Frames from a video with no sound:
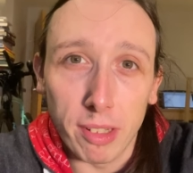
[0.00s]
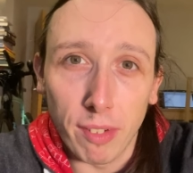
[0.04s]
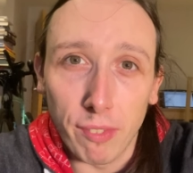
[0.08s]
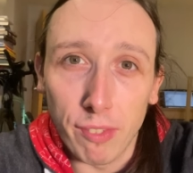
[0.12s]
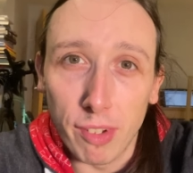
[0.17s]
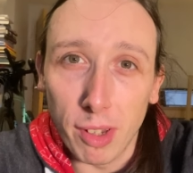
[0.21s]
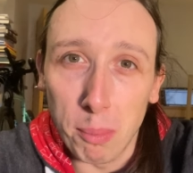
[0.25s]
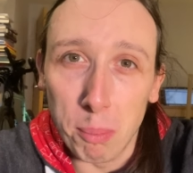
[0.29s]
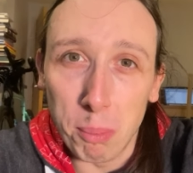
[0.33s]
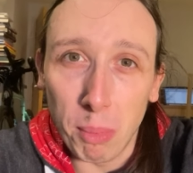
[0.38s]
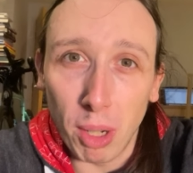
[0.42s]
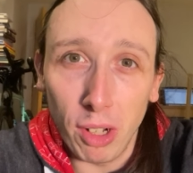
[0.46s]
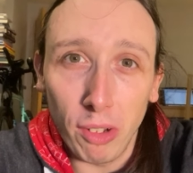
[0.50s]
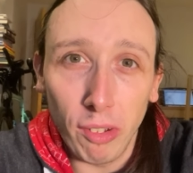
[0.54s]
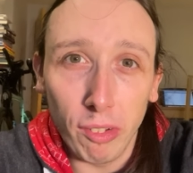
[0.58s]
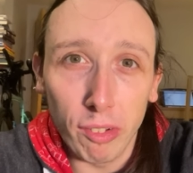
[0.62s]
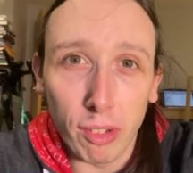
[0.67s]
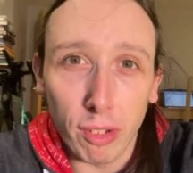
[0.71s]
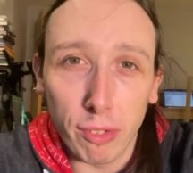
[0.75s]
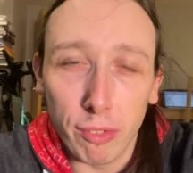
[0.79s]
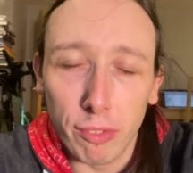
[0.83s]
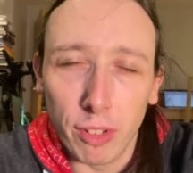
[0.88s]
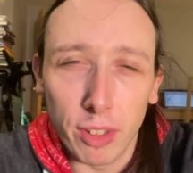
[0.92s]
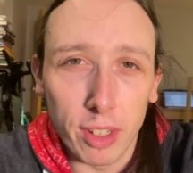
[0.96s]
If you're miles
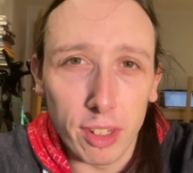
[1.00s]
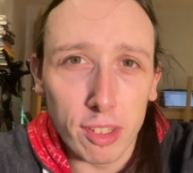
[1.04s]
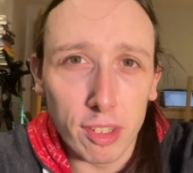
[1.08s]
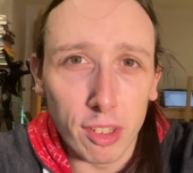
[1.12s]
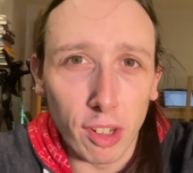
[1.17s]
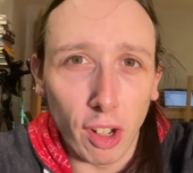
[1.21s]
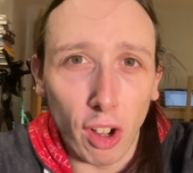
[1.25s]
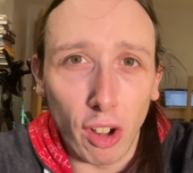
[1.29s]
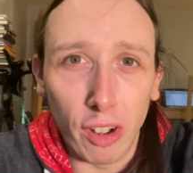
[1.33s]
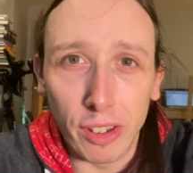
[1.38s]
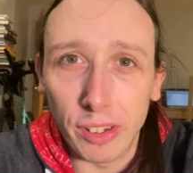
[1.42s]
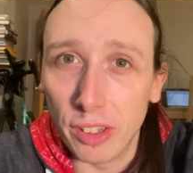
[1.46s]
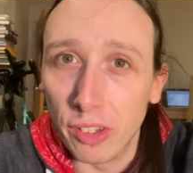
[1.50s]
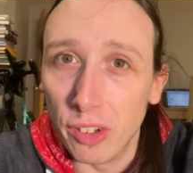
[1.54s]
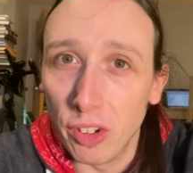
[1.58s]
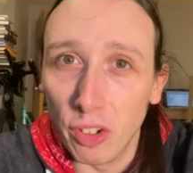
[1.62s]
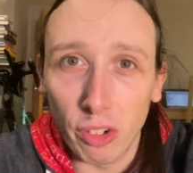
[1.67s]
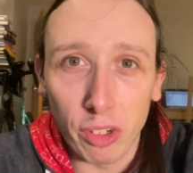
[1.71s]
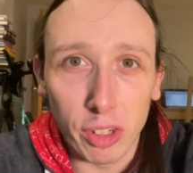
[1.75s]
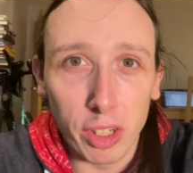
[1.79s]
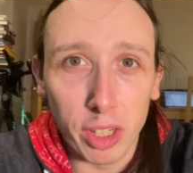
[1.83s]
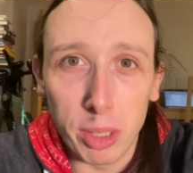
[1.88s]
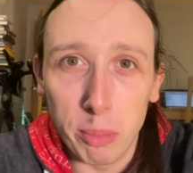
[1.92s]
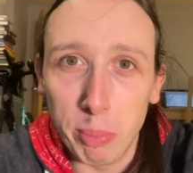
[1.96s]
off at the start, you're
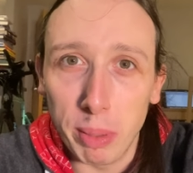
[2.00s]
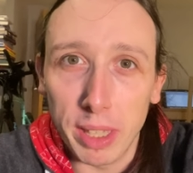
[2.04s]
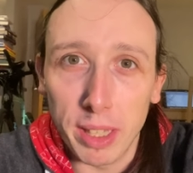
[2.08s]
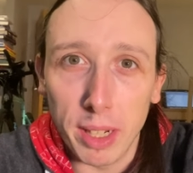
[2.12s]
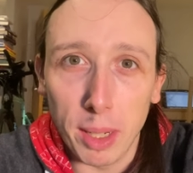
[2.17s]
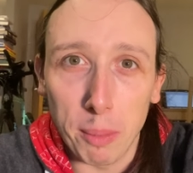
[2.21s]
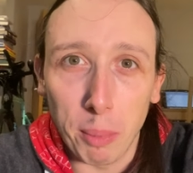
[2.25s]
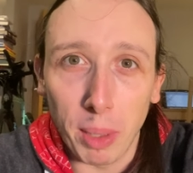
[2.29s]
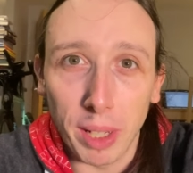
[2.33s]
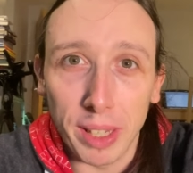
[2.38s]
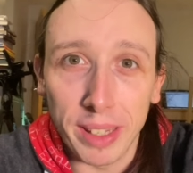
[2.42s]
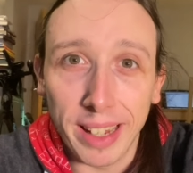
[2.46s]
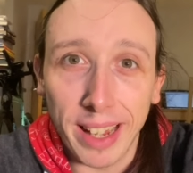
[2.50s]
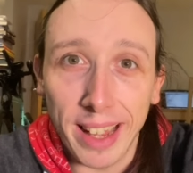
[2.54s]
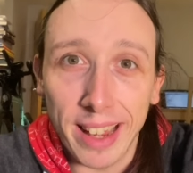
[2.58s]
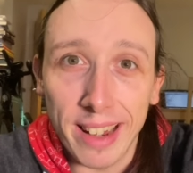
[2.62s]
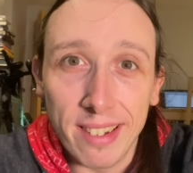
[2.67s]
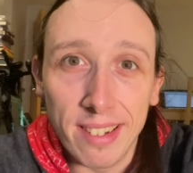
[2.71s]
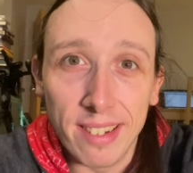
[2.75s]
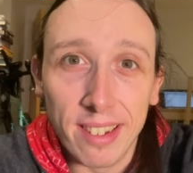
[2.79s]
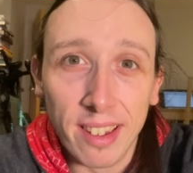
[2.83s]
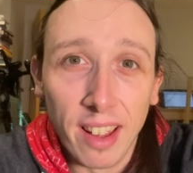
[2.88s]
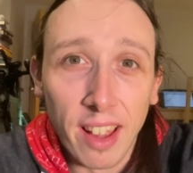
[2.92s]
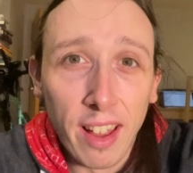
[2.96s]
not going to be there by the
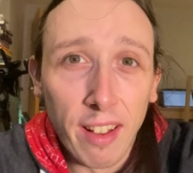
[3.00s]
end.